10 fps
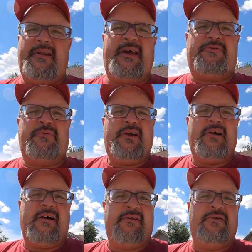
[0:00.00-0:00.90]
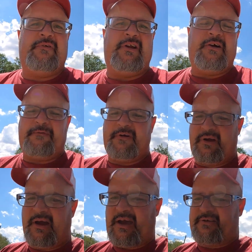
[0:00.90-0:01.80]
next week I'll have a new video for you
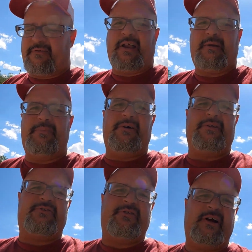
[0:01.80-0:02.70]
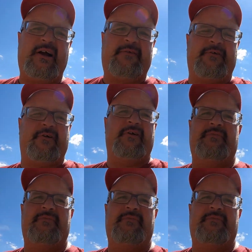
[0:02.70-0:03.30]
guys. I've got to build a truck for